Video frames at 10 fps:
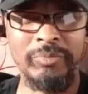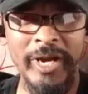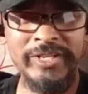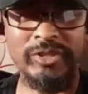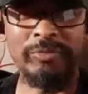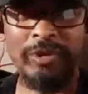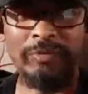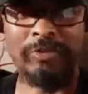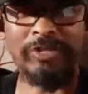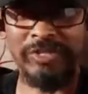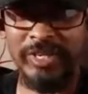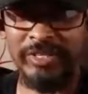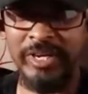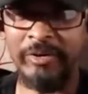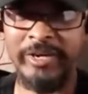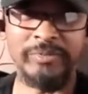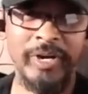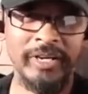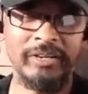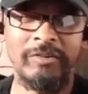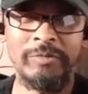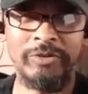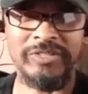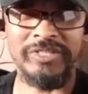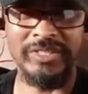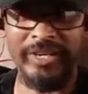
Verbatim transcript: mainstream comic books is done, direct to market comic books is